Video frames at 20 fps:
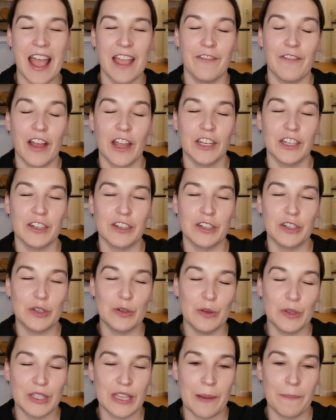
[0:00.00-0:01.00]
if I
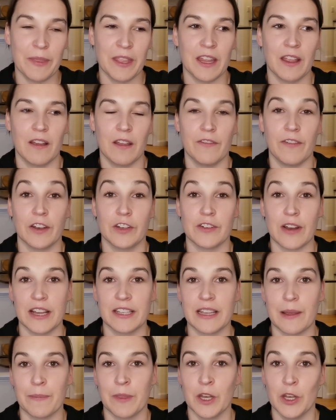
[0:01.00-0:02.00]
do something, or if I try
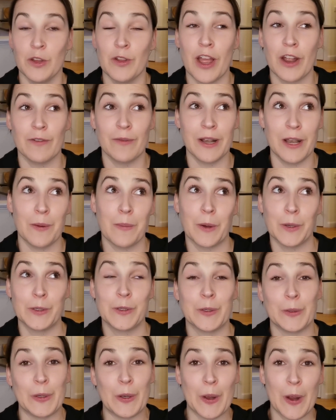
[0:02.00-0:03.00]
something new, I really want
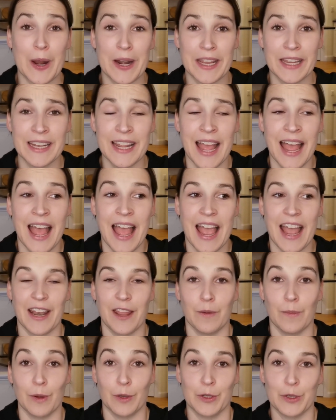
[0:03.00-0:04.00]
to learn it and
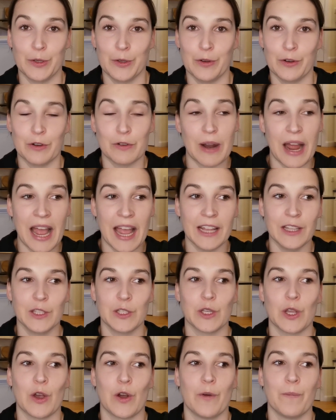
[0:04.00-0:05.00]
I want to do it right.
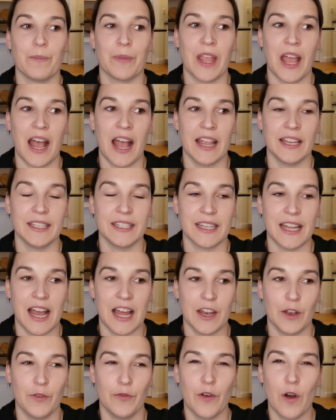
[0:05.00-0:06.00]
So I
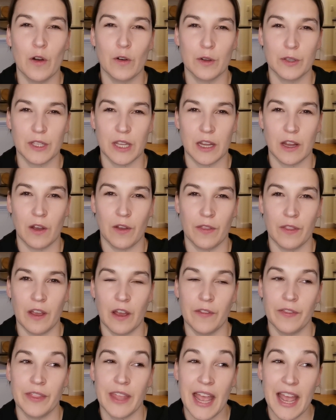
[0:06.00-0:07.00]
started focusing
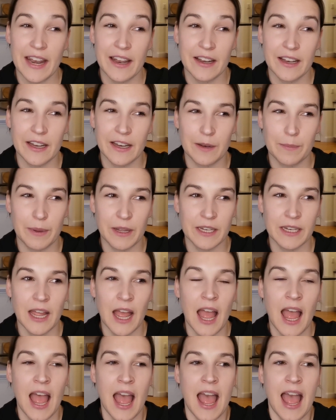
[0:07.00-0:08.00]
on that a little bit.
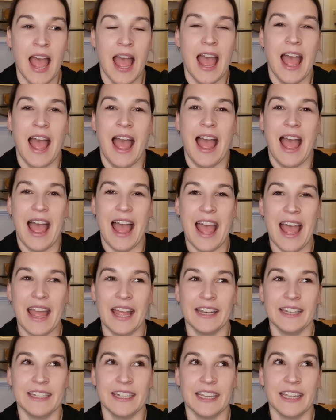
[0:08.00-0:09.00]

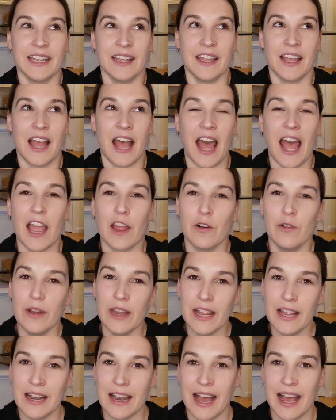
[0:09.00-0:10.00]
And I
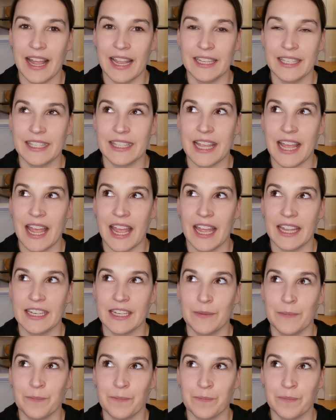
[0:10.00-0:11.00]
realized
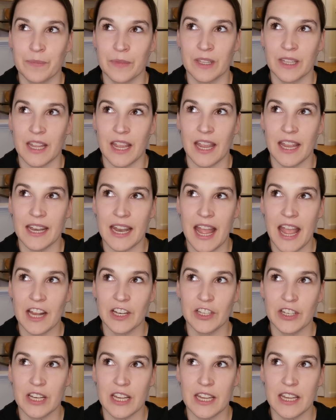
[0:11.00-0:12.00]
that it
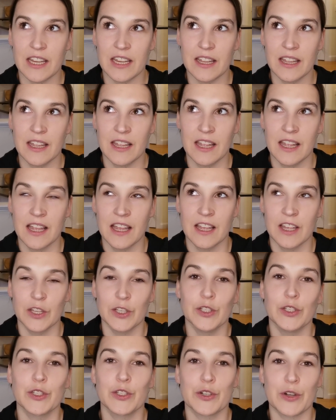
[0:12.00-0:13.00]
actually
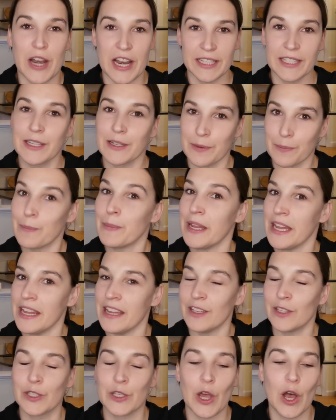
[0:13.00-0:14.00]
stressed
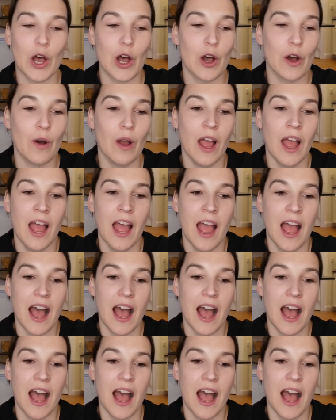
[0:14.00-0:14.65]
me. So